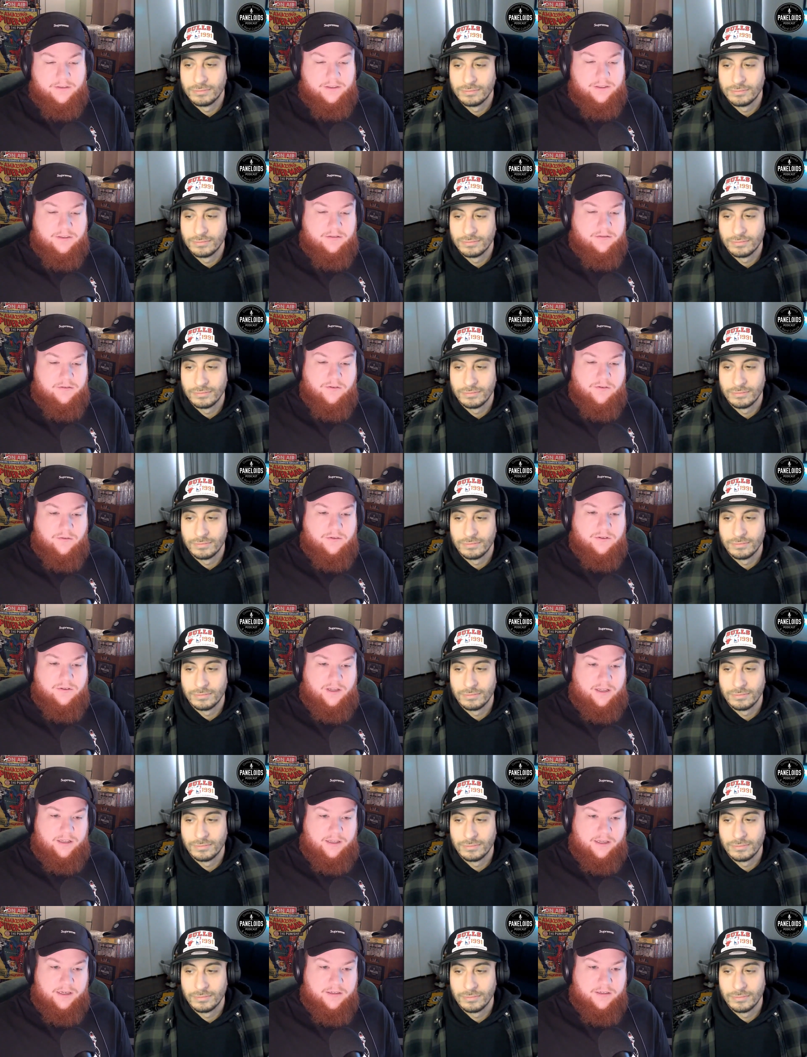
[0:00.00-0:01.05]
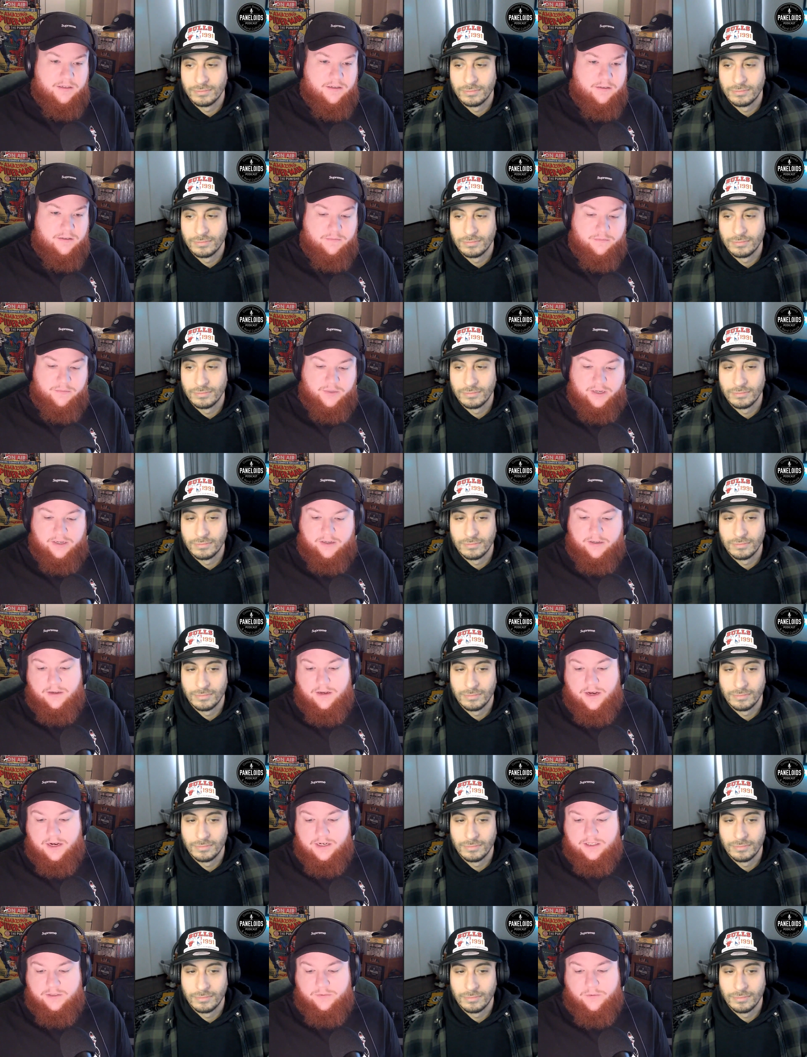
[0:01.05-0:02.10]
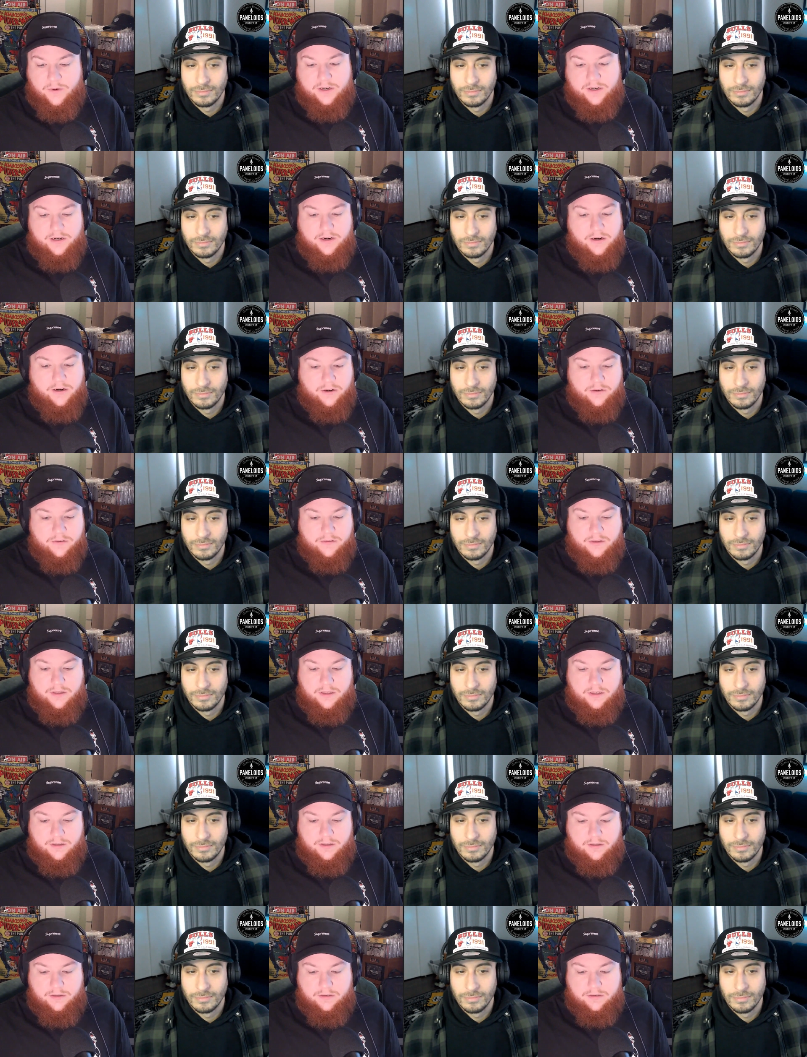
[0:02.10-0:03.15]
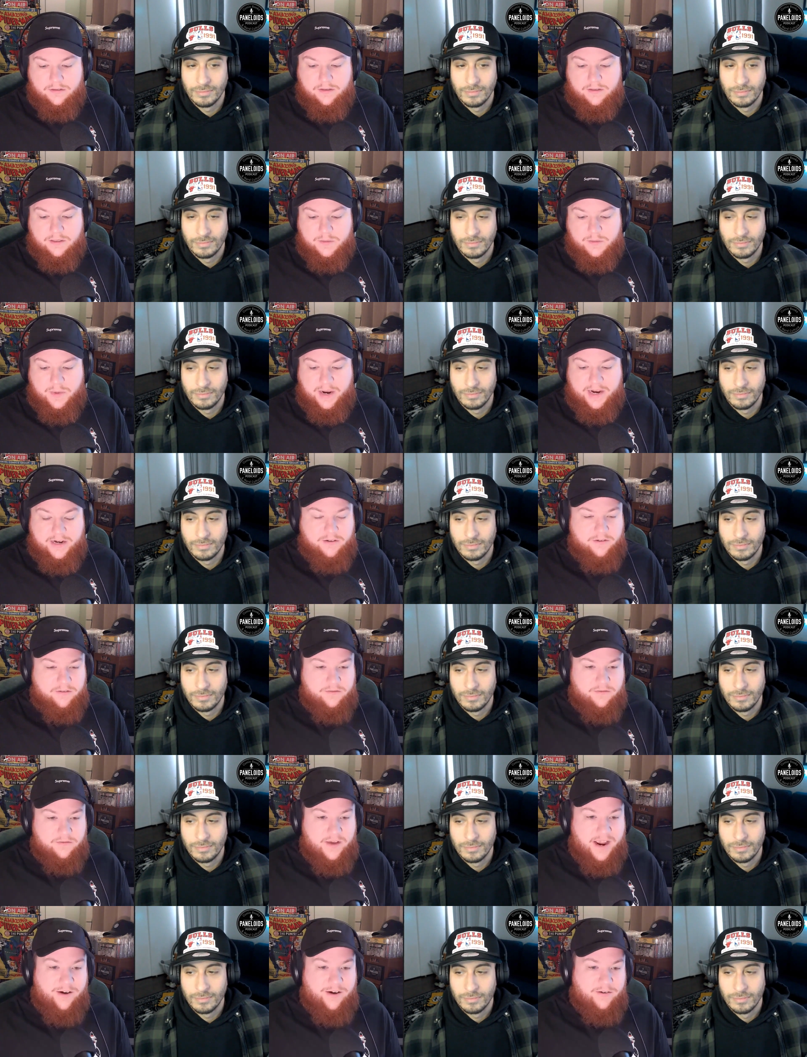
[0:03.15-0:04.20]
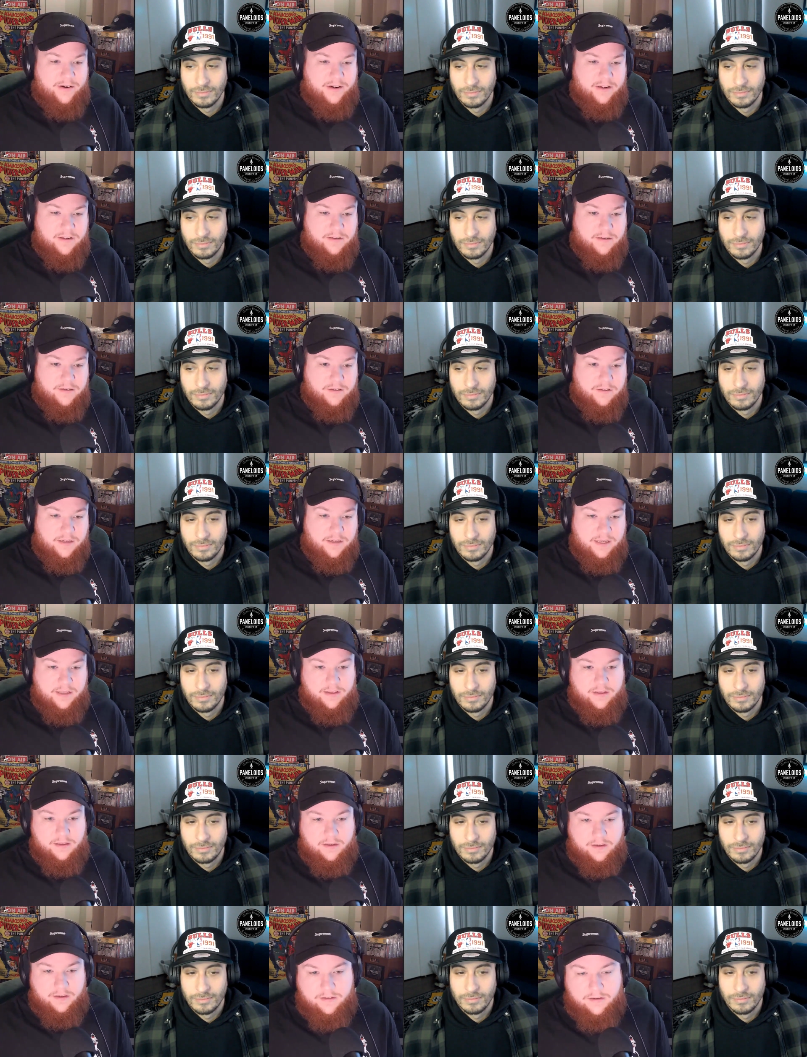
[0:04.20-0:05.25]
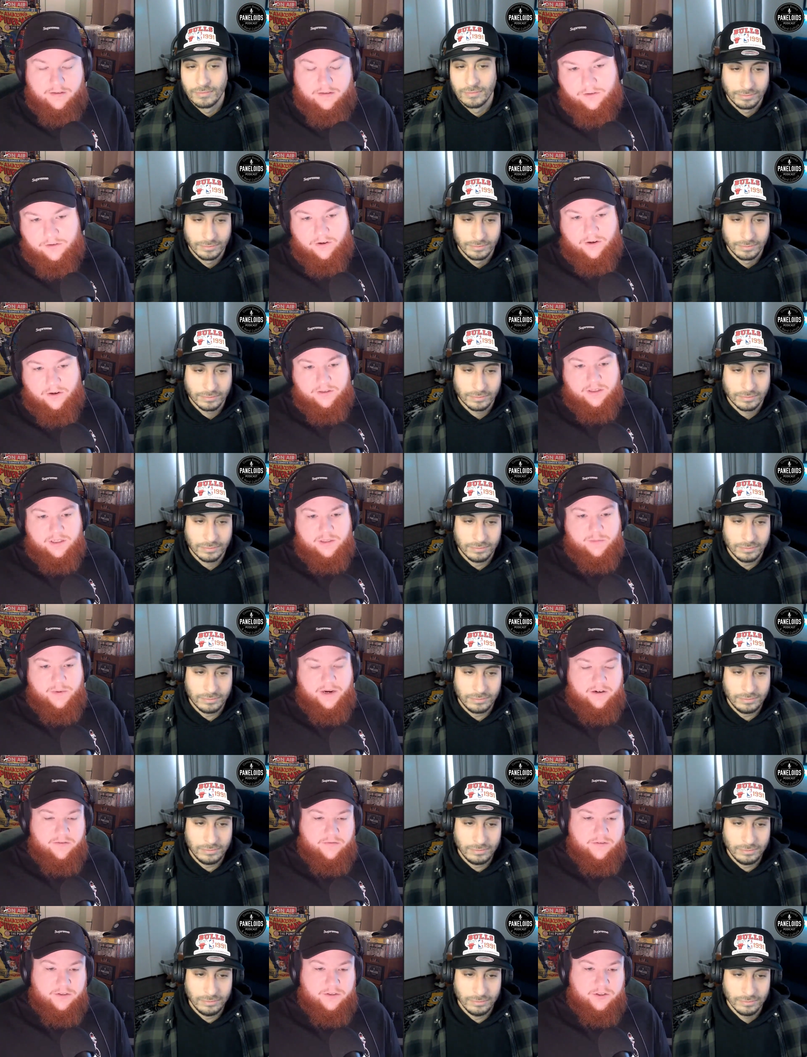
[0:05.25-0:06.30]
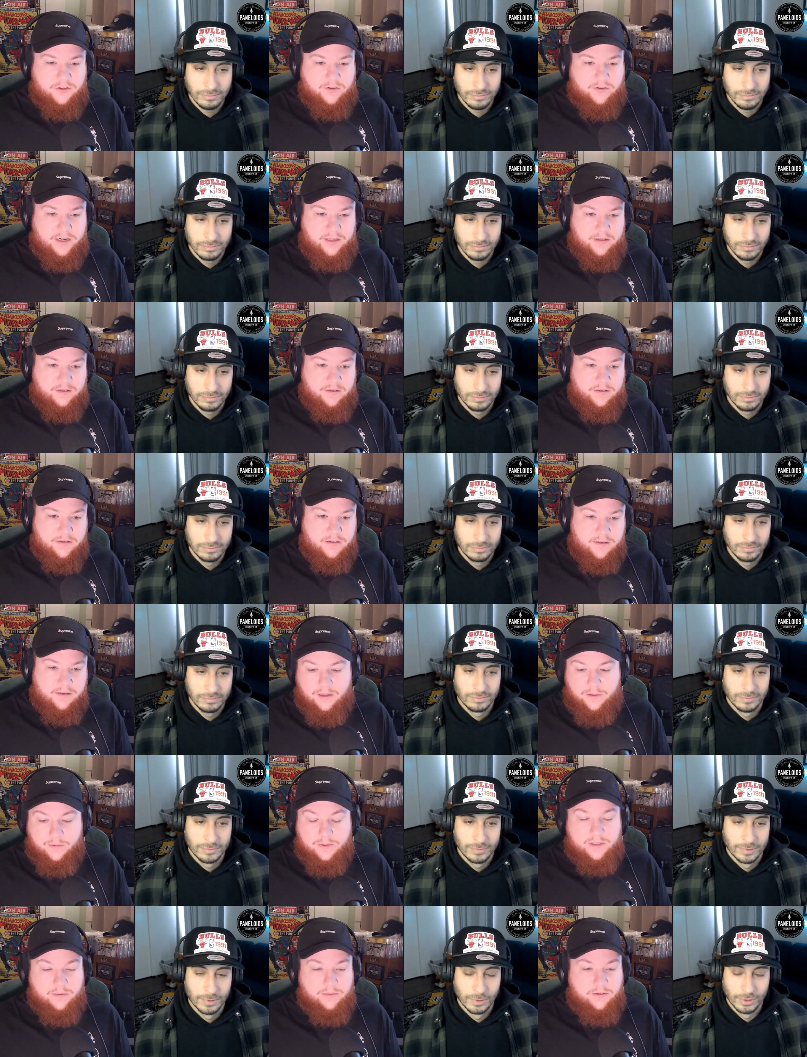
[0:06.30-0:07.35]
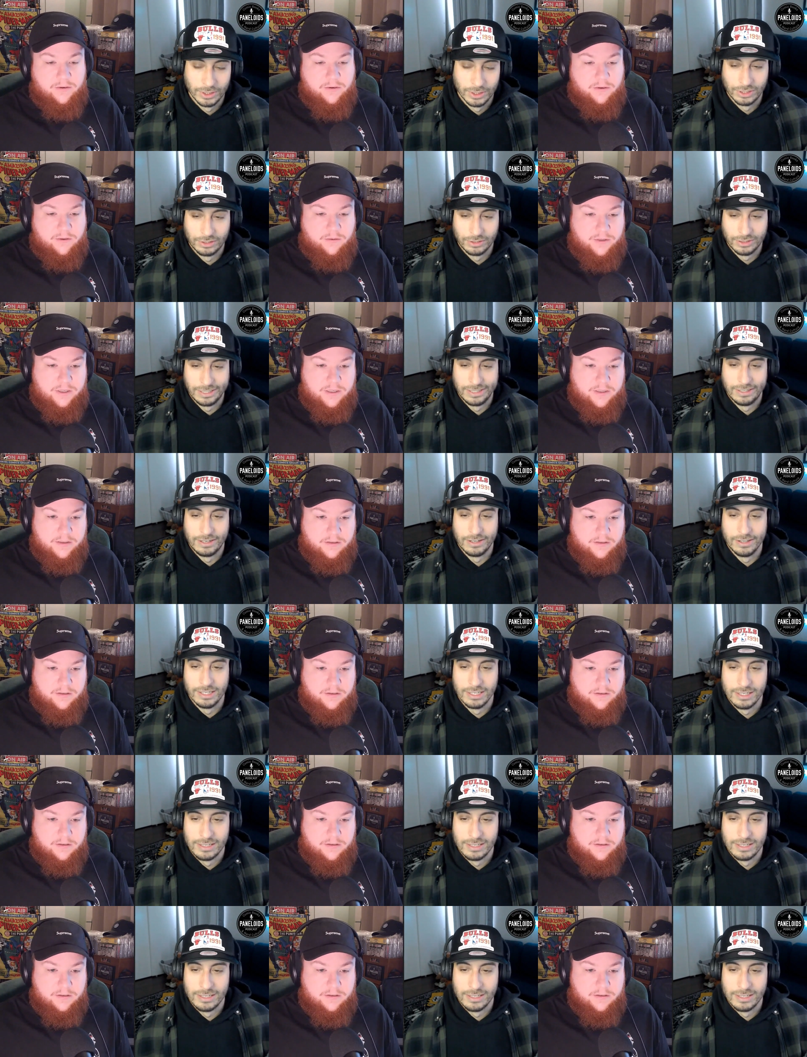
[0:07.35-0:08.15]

Speaker 1: Just Google a list, but I just wanted to note the spider variants in the Across the Spider Verse trailer. There was we're some cool ones. On